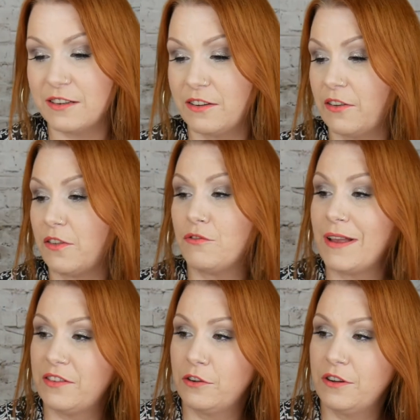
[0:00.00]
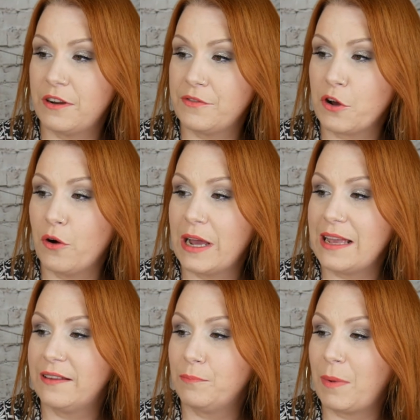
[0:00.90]
So the retinoid I've got
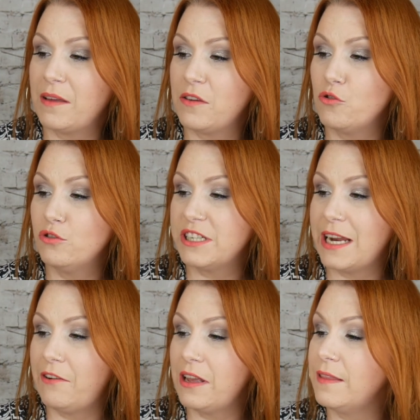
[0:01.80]
is by The Ordinary,